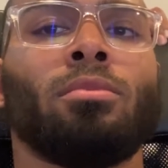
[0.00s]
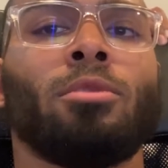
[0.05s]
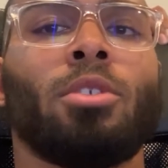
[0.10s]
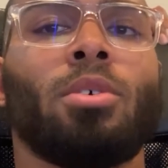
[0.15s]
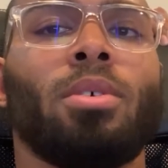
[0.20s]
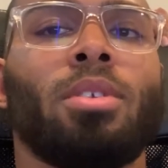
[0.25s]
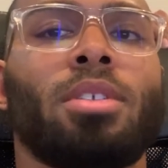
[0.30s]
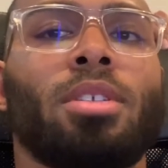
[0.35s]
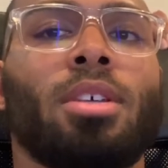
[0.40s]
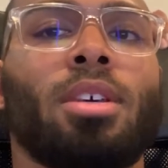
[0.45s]

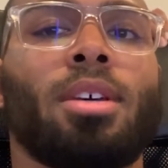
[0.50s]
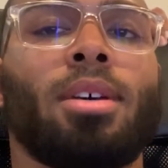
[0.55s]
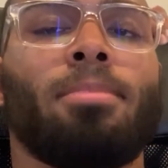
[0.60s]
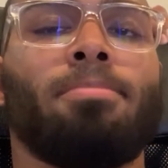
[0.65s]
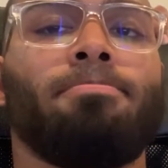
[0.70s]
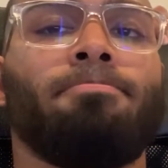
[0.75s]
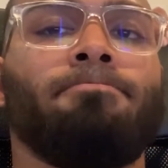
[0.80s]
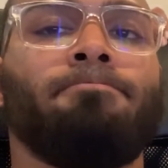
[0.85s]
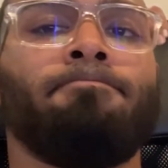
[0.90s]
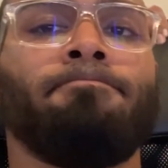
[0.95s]
What's up?
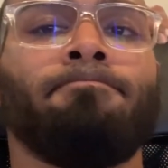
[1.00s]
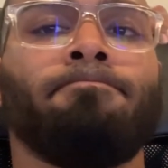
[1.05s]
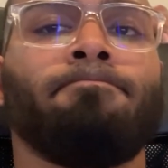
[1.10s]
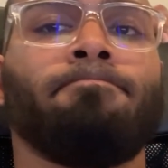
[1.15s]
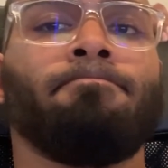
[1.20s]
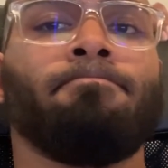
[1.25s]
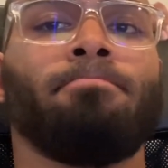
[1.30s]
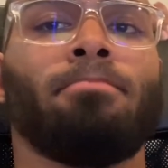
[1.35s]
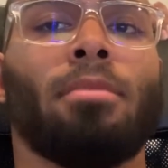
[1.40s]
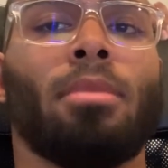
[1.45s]

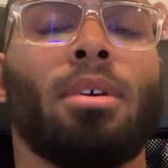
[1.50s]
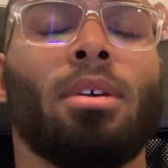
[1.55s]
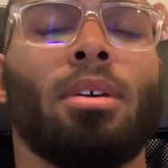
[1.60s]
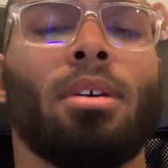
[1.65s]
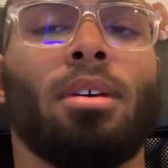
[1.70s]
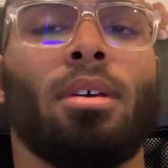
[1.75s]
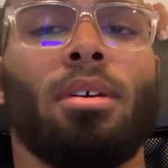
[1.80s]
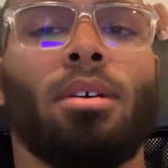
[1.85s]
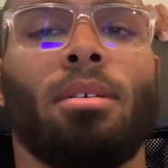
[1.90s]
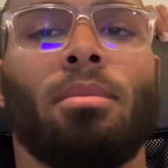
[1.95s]

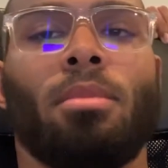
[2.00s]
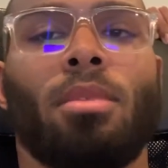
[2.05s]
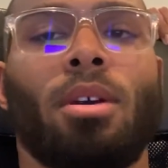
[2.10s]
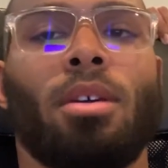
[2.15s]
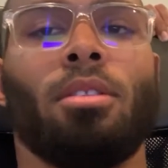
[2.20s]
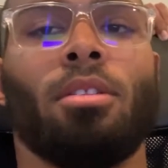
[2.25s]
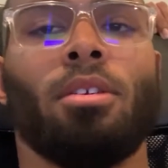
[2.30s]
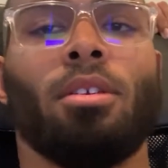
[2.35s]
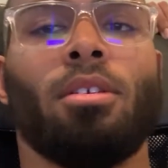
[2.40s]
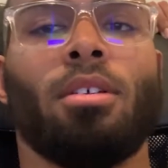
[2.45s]
I'm not
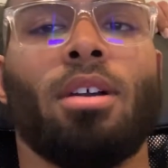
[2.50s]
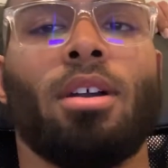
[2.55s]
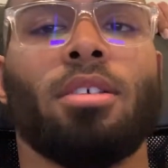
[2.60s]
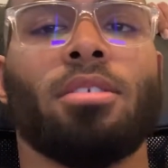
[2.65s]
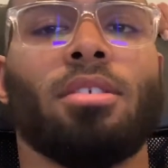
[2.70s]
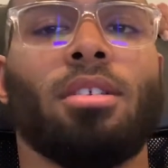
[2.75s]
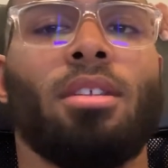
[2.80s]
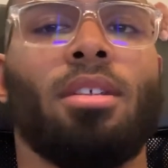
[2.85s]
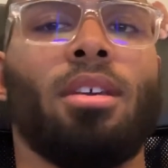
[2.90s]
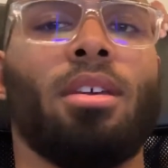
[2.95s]
in the
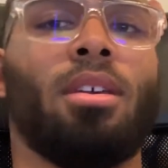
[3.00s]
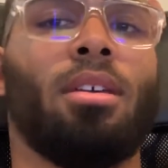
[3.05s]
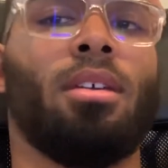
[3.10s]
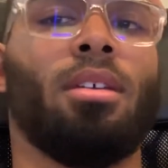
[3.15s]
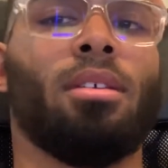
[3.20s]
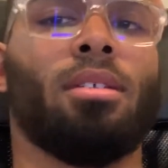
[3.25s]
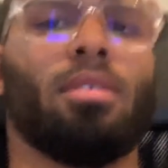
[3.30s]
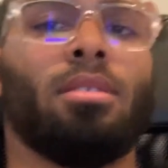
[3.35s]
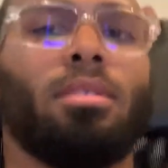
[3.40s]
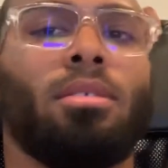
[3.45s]
garage today,
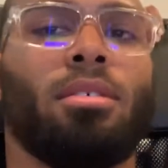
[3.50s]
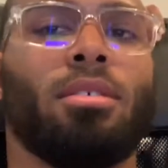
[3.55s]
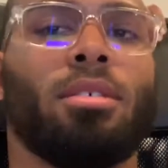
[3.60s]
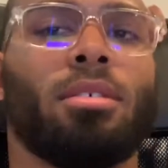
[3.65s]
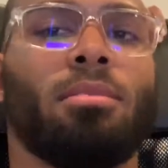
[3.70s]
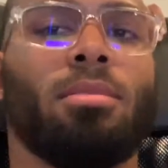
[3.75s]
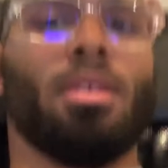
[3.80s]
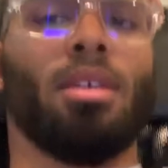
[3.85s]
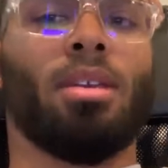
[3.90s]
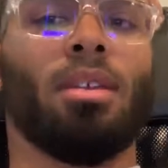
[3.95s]

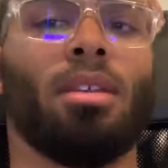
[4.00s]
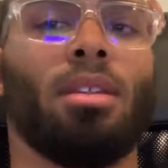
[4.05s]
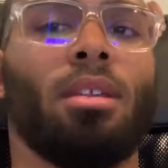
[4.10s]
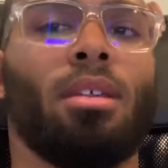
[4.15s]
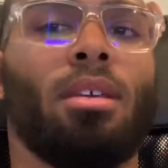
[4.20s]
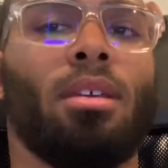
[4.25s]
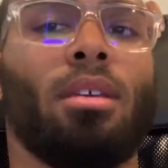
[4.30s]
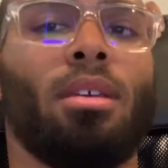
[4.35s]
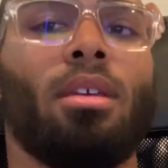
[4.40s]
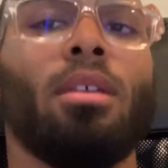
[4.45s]
just making
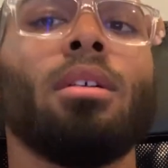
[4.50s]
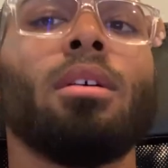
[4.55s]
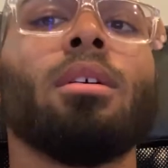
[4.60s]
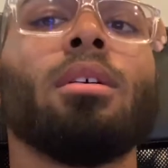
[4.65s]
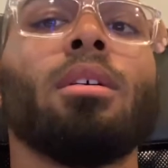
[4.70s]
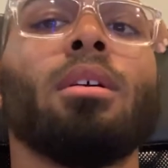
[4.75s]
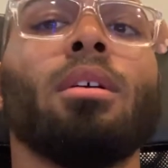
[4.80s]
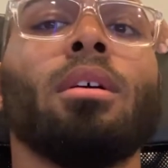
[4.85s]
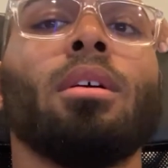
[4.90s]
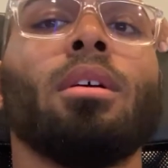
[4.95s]
a
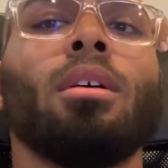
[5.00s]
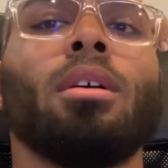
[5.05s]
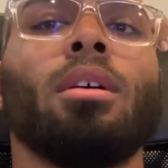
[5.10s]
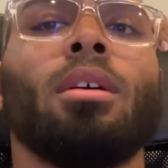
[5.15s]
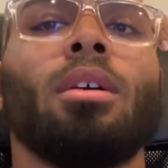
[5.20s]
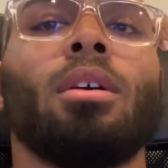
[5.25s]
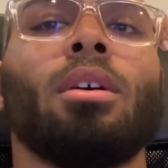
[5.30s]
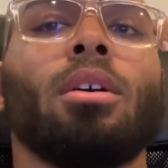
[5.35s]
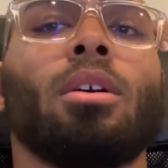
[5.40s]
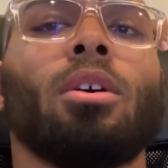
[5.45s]

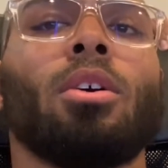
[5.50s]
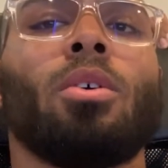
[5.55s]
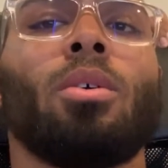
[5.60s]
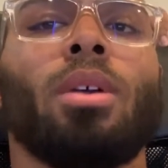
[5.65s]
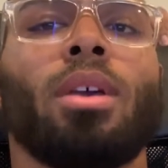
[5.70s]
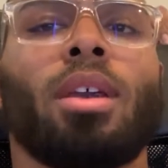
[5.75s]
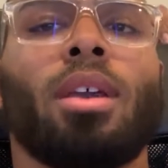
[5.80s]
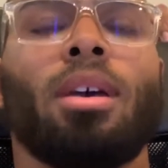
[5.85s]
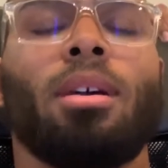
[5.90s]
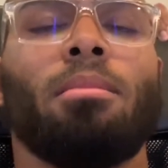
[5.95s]

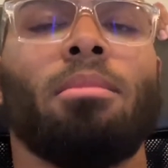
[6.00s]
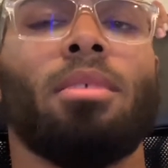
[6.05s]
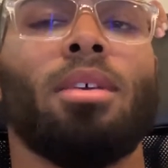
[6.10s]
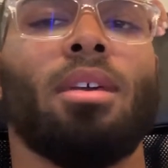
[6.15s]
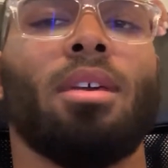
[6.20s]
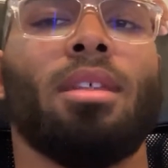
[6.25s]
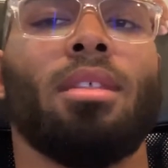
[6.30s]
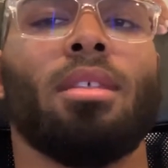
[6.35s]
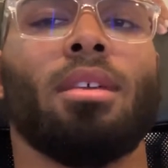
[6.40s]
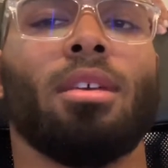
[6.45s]
quick
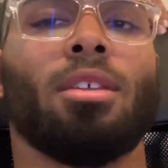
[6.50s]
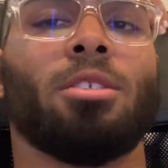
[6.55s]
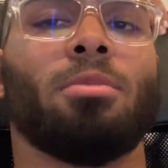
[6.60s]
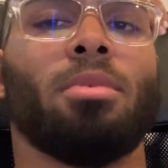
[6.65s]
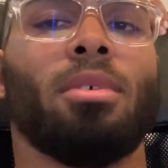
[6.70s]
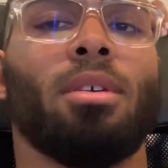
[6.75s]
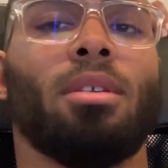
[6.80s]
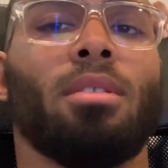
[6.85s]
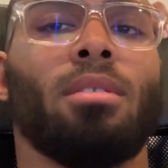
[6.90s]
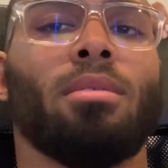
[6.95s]
update. I think it's
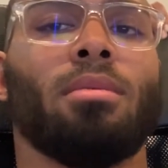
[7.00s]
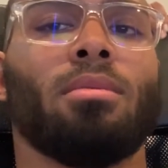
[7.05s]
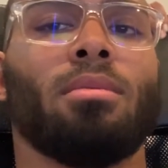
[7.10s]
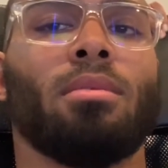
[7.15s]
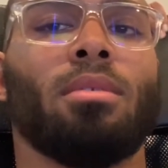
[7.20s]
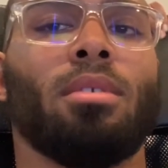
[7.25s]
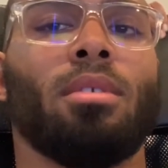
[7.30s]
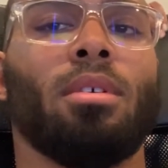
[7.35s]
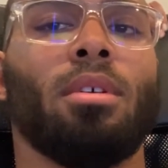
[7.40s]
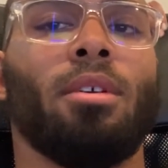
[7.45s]
been
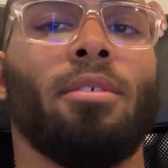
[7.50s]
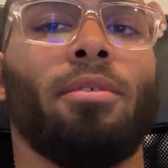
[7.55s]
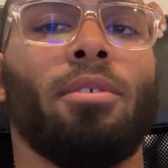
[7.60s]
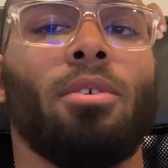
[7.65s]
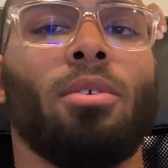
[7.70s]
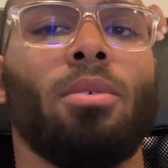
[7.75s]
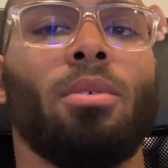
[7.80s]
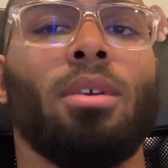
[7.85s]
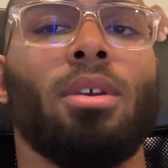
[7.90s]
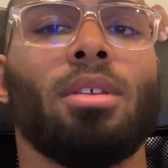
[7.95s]
a
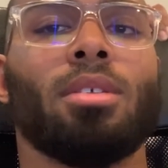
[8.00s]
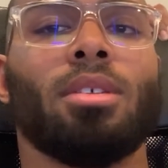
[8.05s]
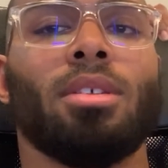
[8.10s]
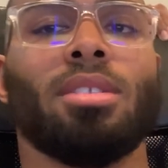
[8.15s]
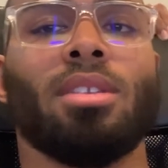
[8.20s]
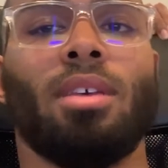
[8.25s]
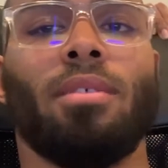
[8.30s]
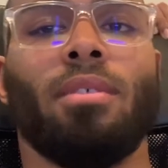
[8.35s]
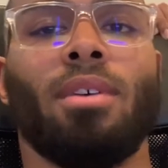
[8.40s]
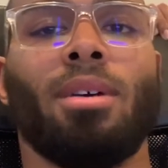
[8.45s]
few weeks
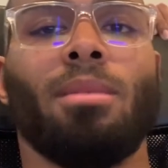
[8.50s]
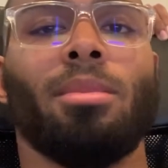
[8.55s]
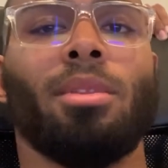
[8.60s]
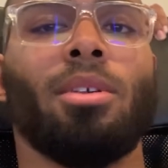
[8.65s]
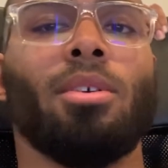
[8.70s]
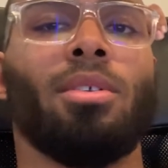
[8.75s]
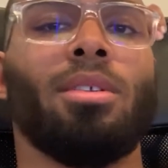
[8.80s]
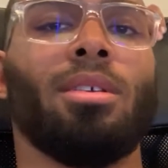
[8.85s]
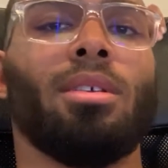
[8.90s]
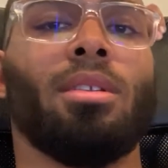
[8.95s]
since I've
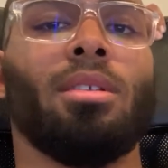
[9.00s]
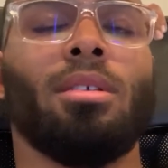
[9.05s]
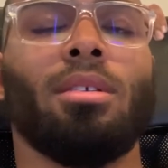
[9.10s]
uploaded.